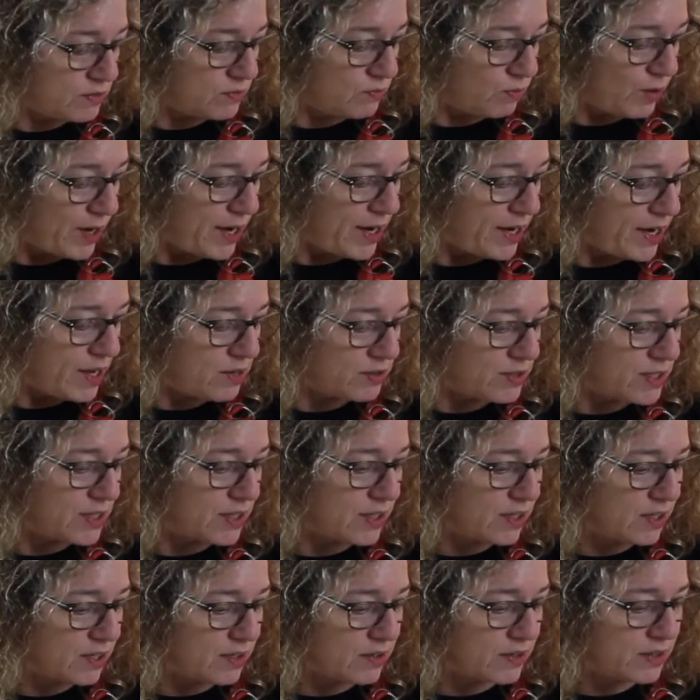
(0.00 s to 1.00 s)
ran out to
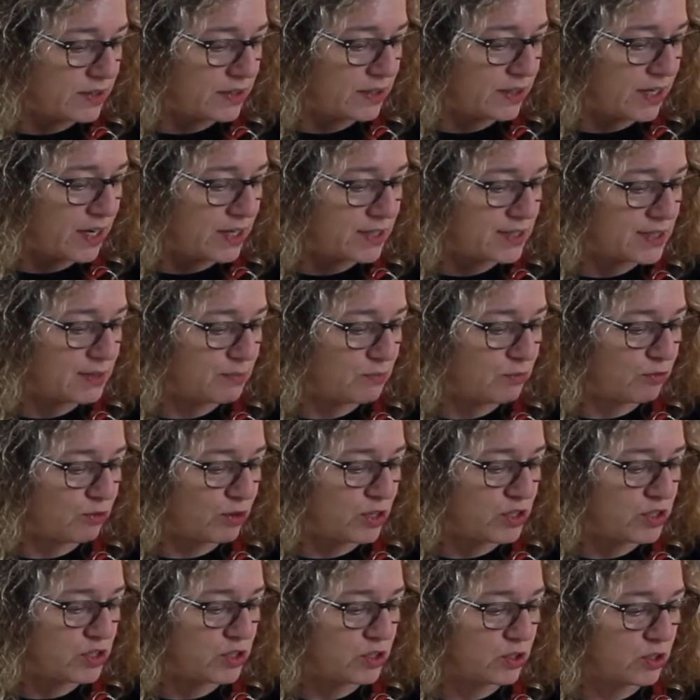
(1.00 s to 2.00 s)
the garden, got some
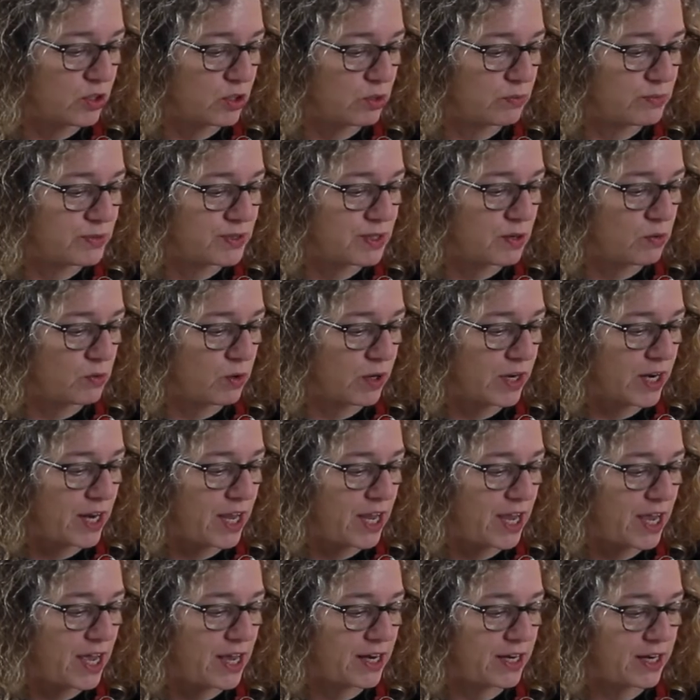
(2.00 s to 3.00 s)
fresh herbs that we're gonna
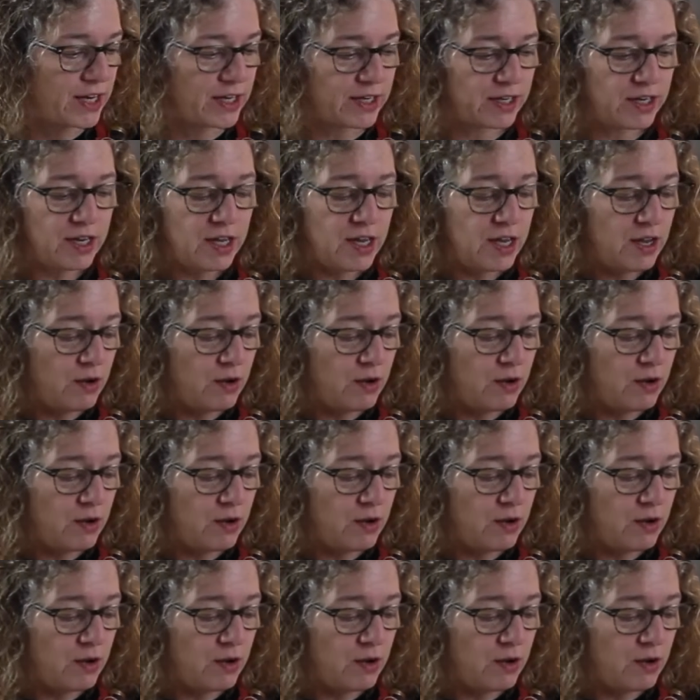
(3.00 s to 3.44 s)
add in.